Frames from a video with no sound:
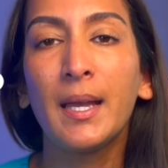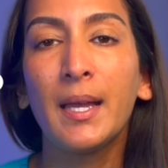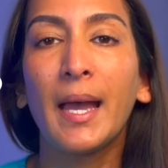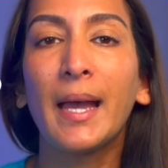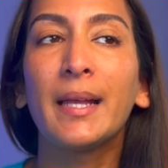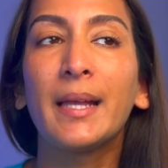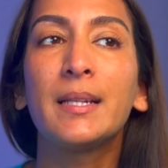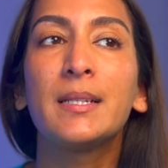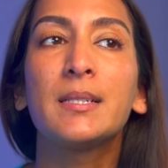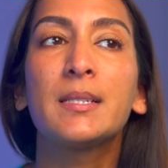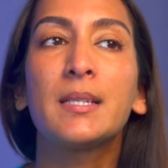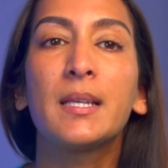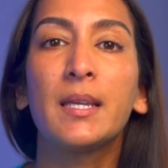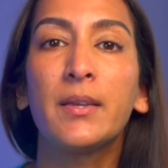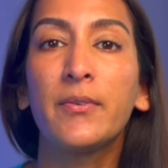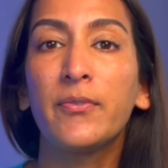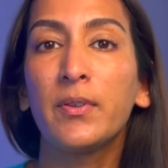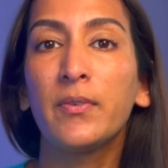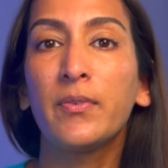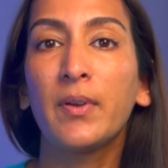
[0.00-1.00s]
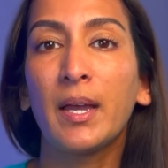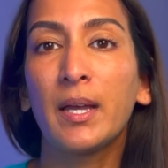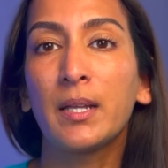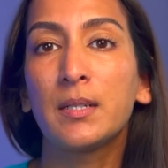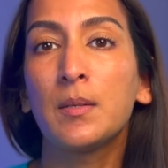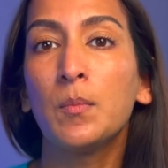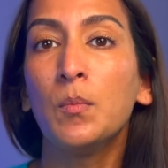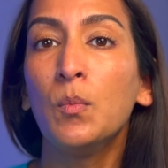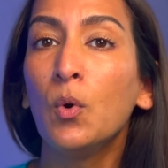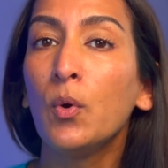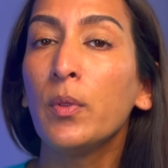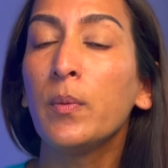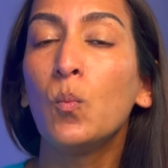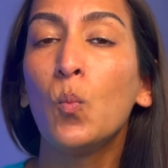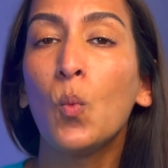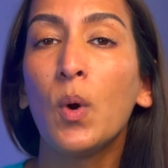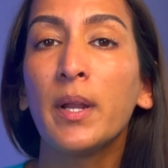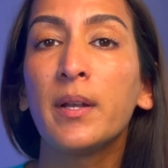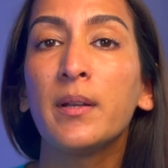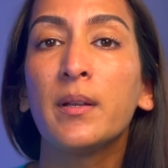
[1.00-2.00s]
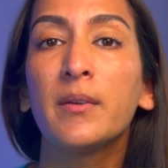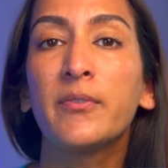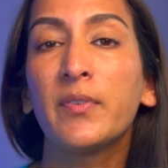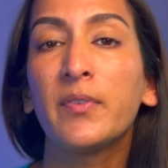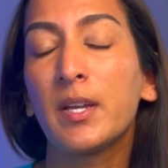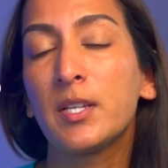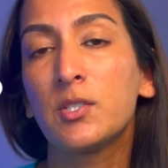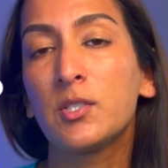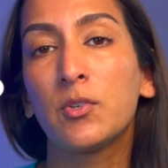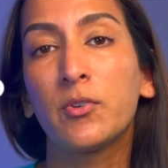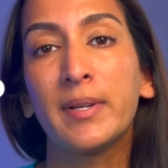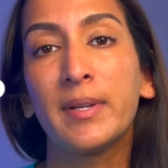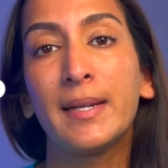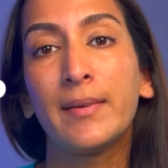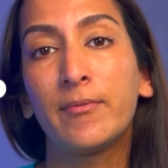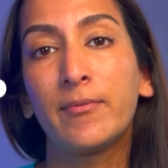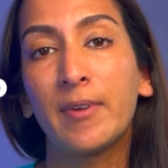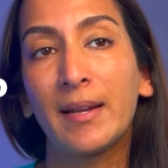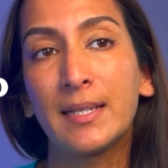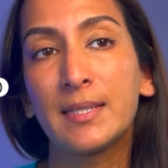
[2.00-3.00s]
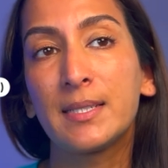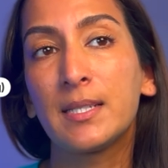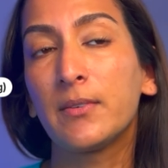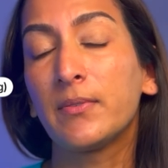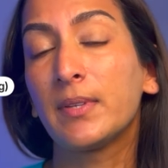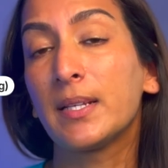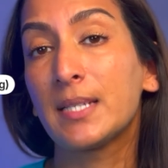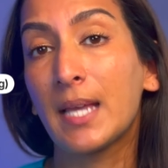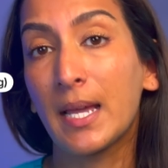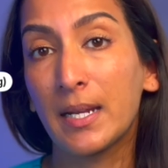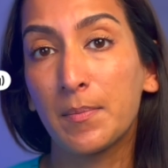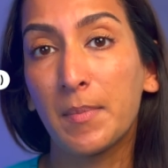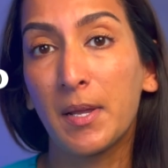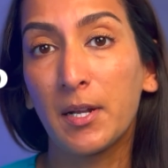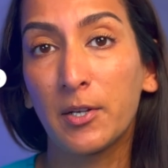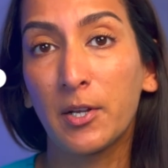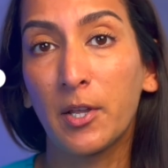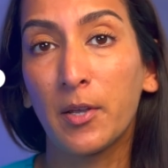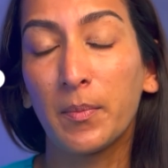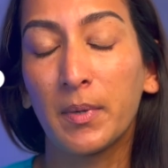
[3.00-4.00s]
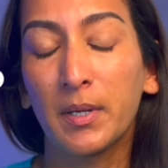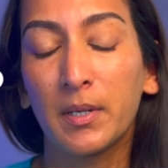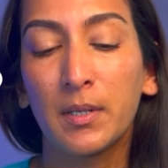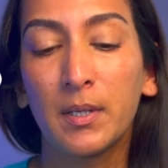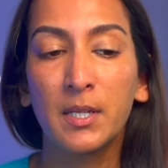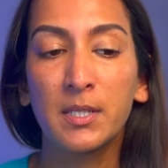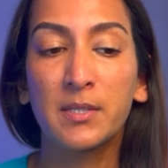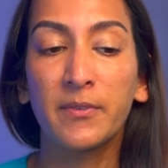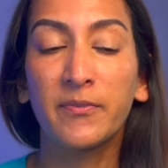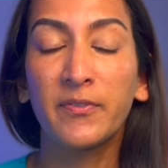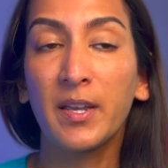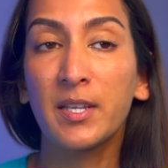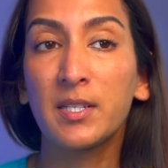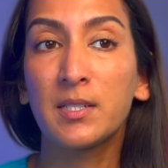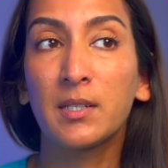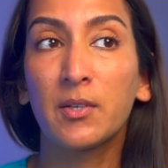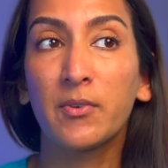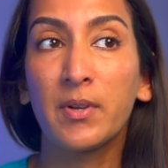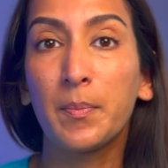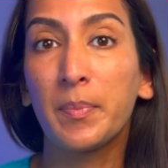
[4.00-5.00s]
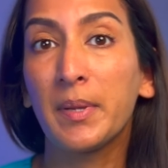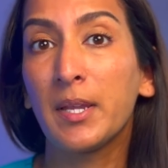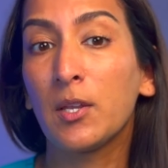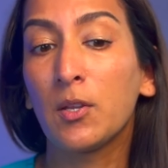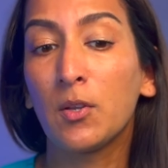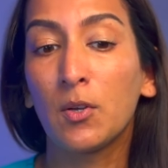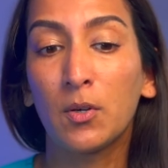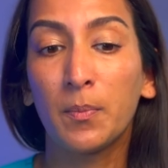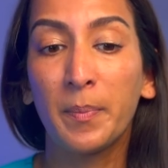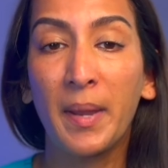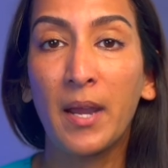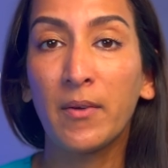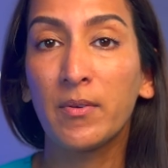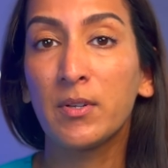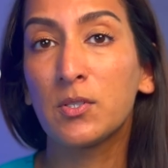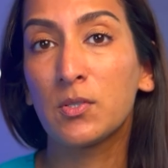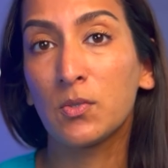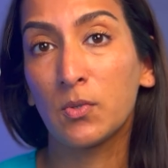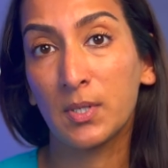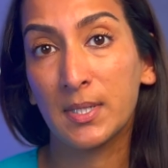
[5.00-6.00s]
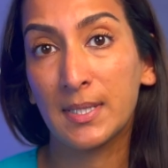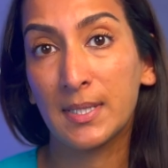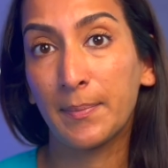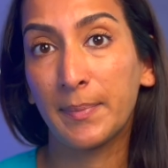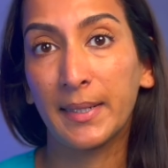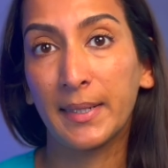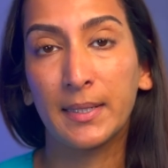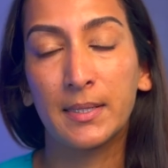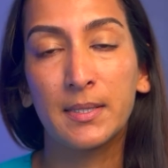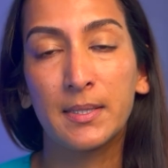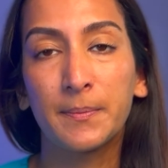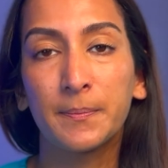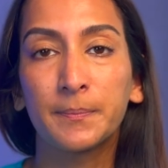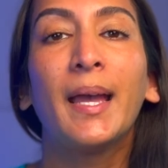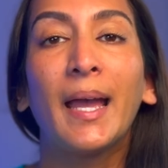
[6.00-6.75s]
and if you've had more than one first-degree relative that's had a melanoma, so first degree being your parents or your siblings.